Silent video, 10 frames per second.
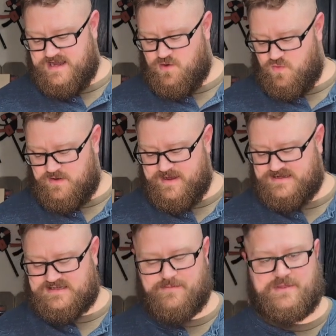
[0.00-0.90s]
I don't want to
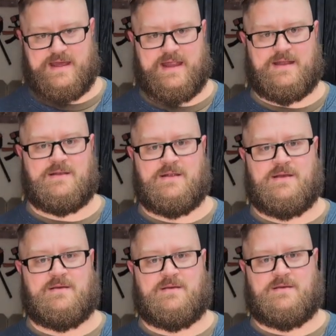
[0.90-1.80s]
make something
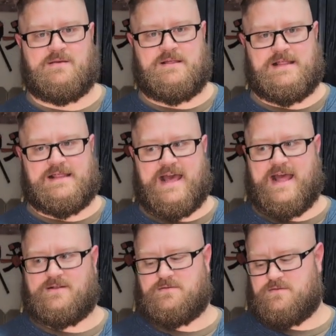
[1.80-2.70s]

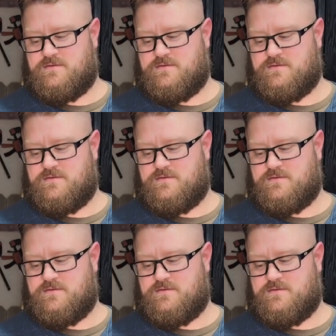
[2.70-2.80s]
that